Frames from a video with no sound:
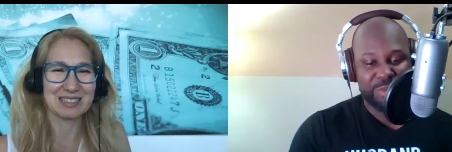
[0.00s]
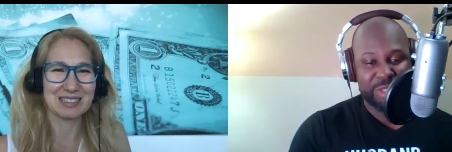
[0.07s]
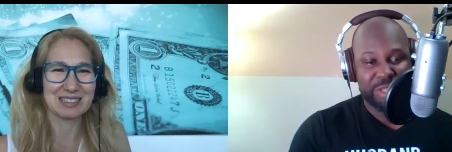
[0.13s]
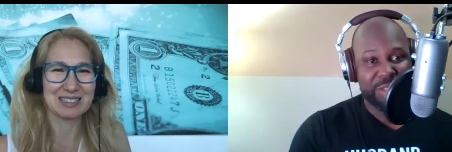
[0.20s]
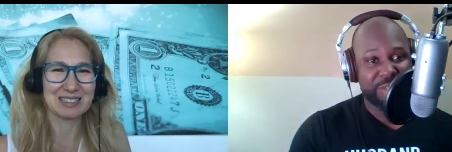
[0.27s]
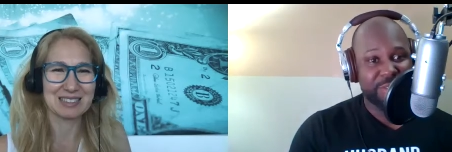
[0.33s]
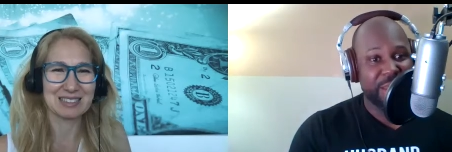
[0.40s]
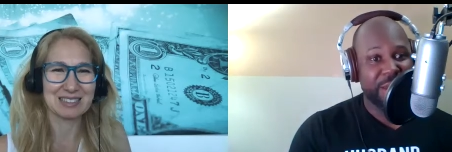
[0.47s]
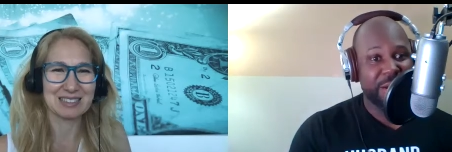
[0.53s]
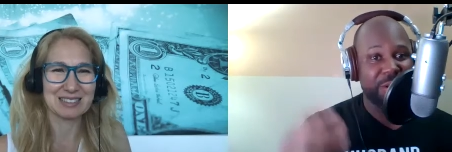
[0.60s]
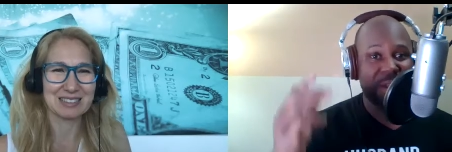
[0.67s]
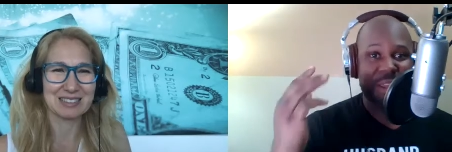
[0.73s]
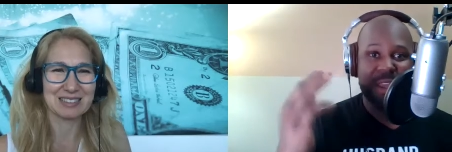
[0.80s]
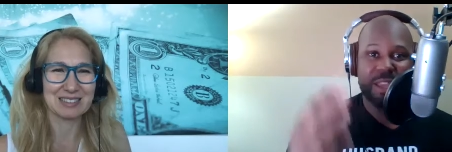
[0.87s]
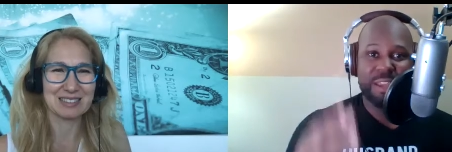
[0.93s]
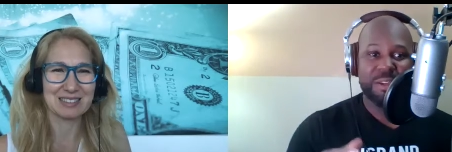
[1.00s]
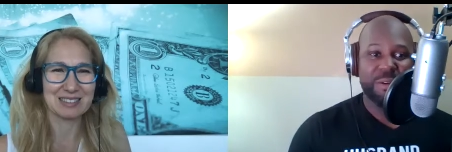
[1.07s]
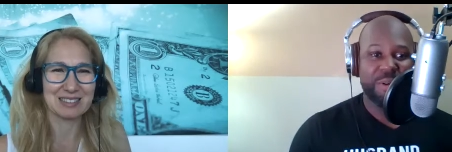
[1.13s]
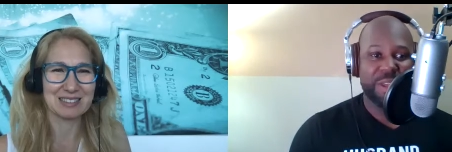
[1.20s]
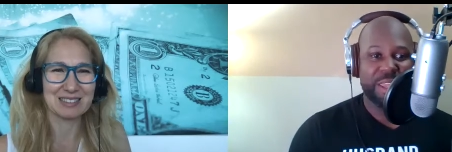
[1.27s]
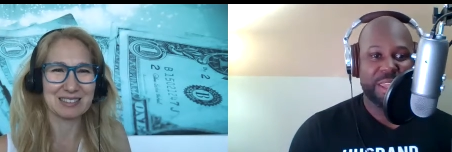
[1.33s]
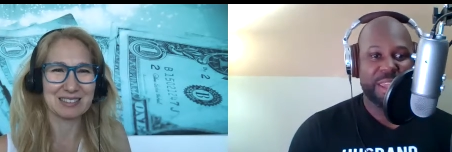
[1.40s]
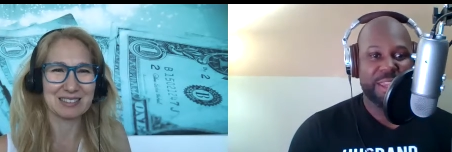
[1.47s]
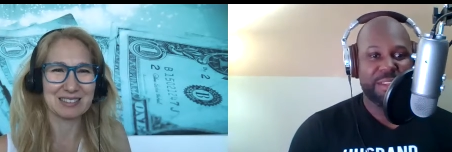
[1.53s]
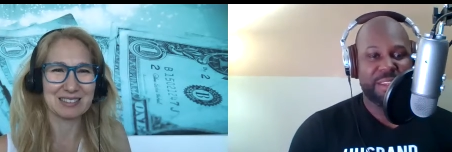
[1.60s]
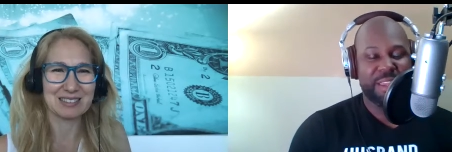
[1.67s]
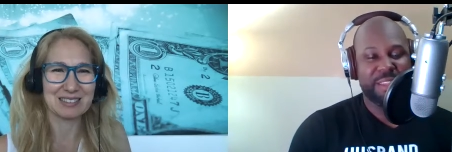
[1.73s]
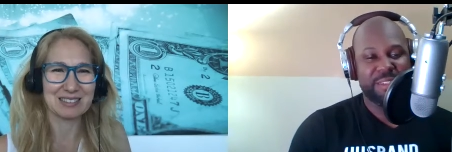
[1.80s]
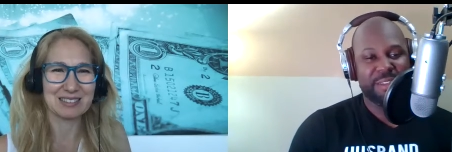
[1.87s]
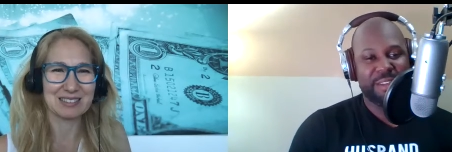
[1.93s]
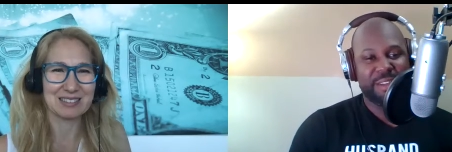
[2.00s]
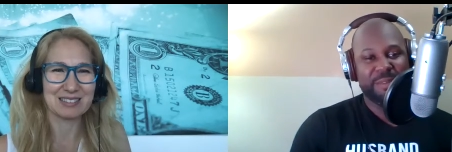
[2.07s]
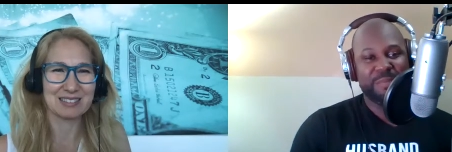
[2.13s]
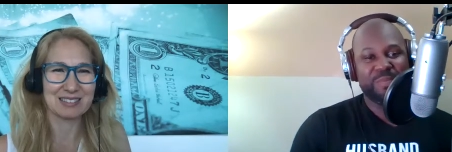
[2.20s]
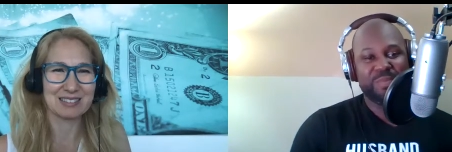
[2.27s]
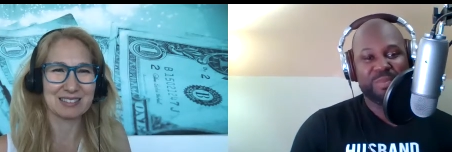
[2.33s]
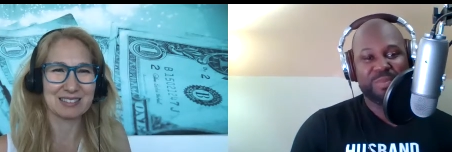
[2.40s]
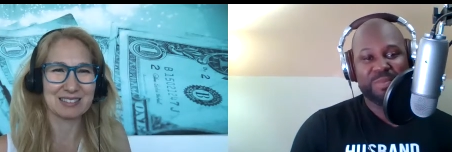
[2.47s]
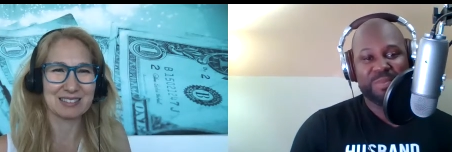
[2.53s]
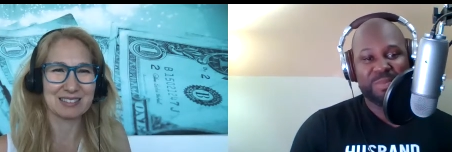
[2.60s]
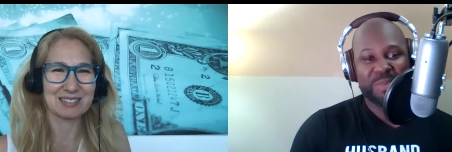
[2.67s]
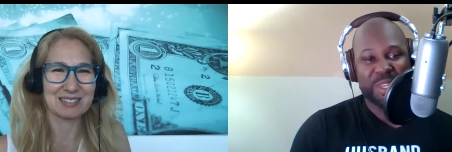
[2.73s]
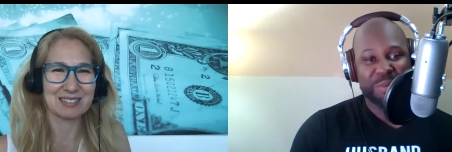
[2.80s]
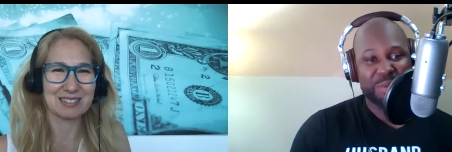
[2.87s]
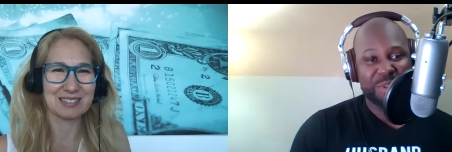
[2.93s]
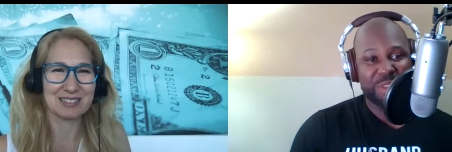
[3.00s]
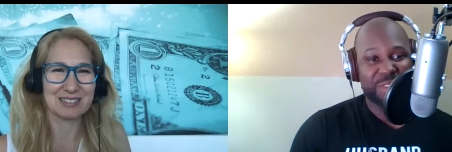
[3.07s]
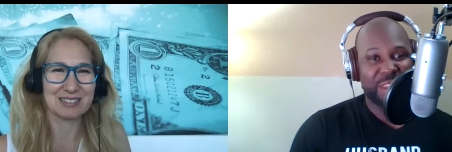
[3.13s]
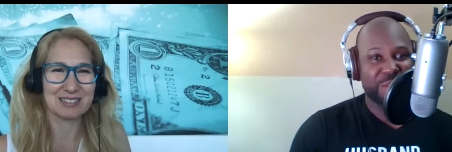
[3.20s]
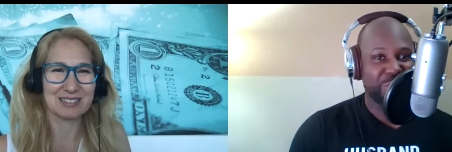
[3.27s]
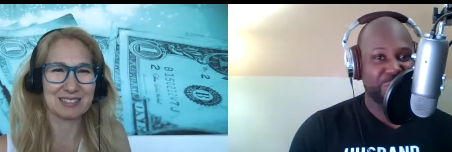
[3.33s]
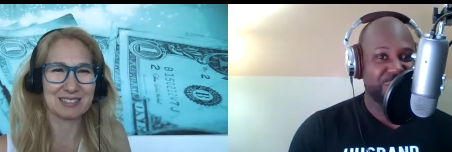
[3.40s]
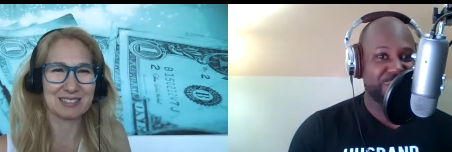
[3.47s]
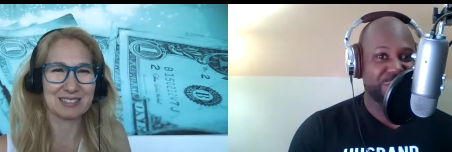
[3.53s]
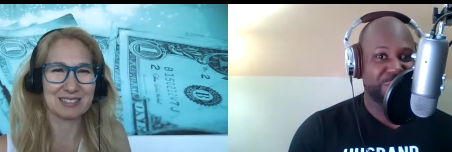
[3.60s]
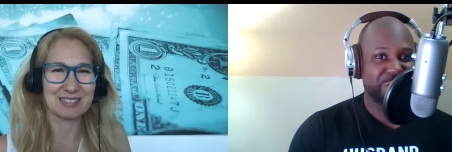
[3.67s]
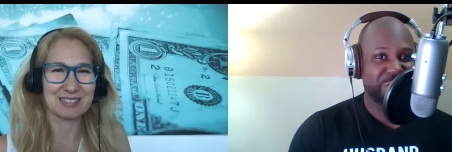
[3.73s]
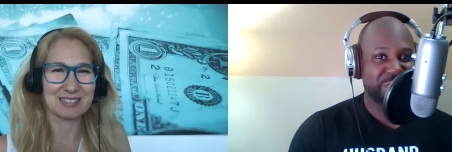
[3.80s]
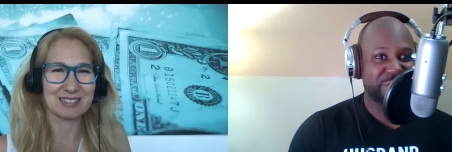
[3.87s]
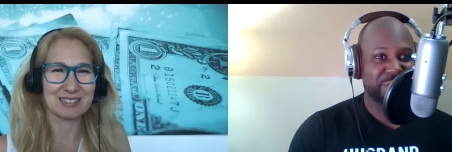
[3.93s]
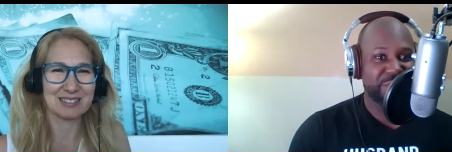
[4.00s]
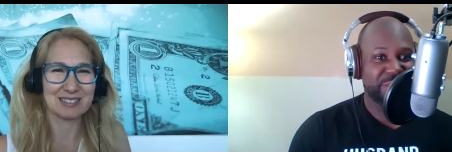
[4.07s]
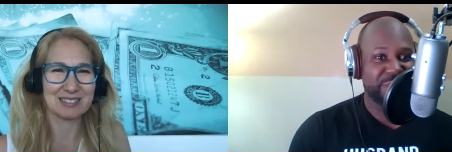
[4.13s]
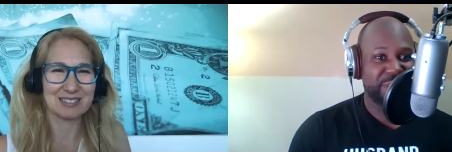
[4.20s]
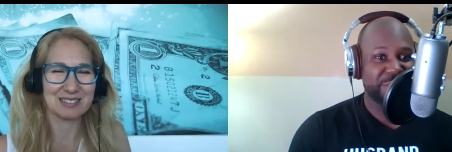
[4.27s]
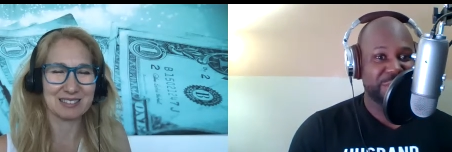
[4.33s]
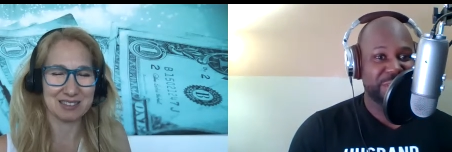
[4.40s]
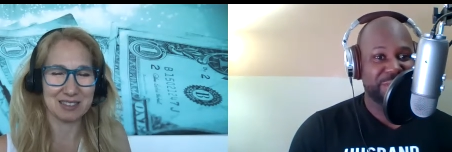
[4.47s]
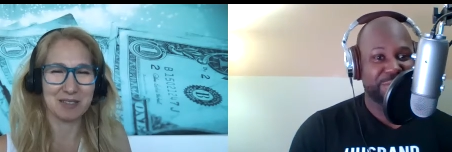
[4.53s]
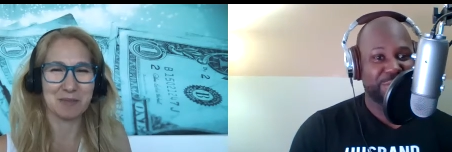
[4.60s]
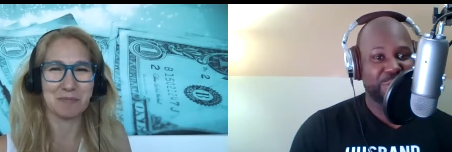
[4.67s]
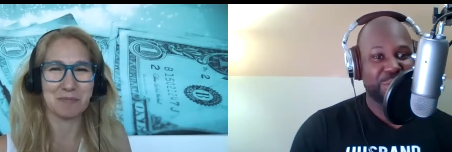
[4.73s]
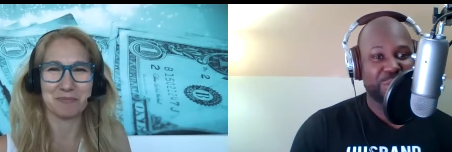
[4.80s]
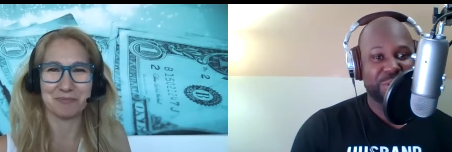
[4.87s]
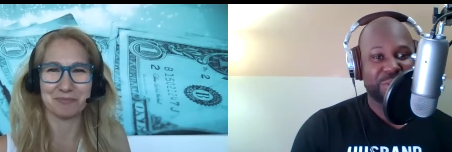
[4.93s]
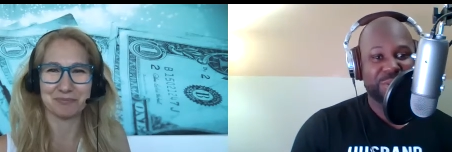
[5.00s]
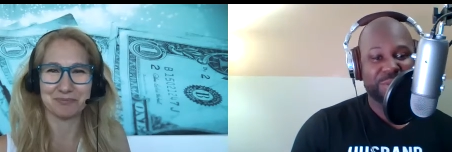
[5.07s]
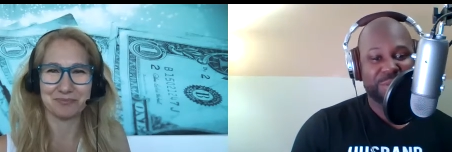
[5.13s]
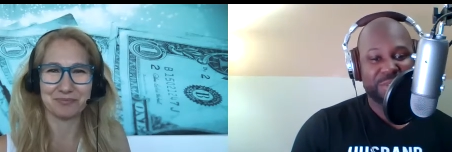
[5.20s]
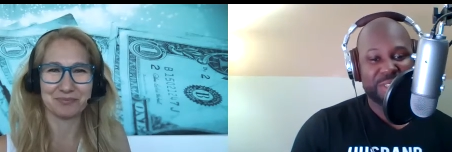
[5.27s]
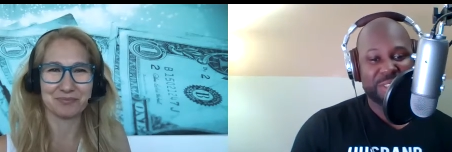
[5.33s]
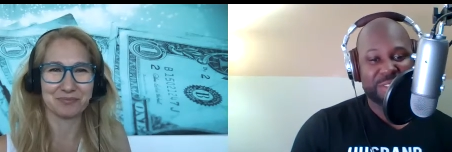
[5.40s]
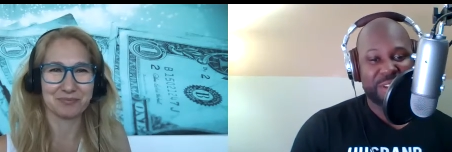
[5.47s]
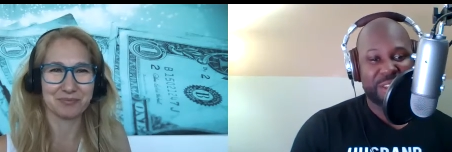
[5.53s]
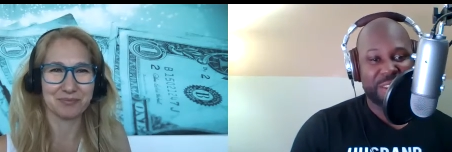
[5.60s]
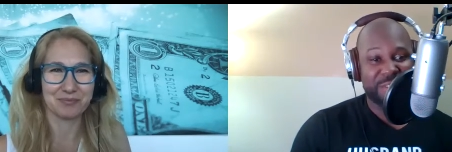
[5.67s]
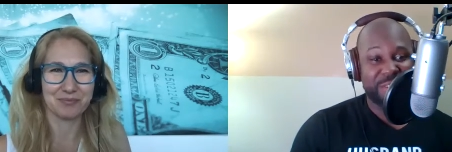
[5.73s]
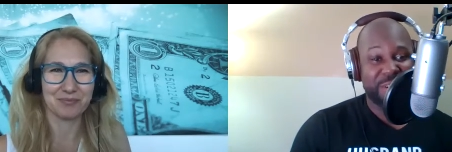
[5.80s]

Speaker 1: click there and go ahead and uh, you know get that resource. Um, that's a free resource that is